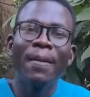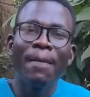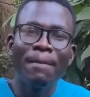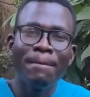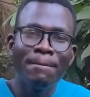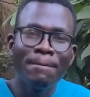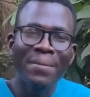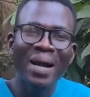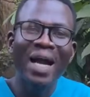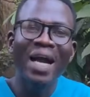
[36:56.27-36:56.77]

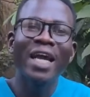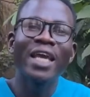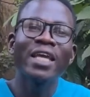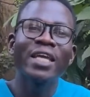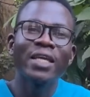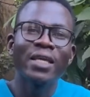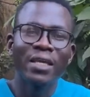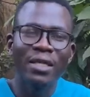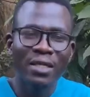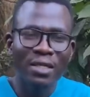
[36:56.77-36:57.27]
my
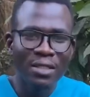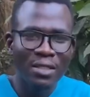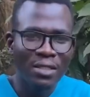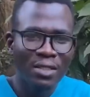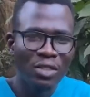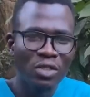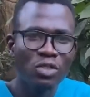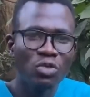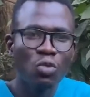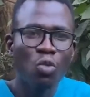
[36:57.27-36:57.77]

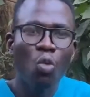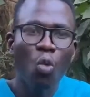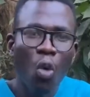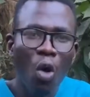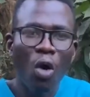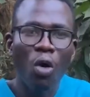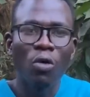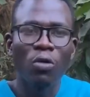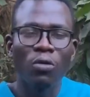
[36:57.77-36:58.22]
war.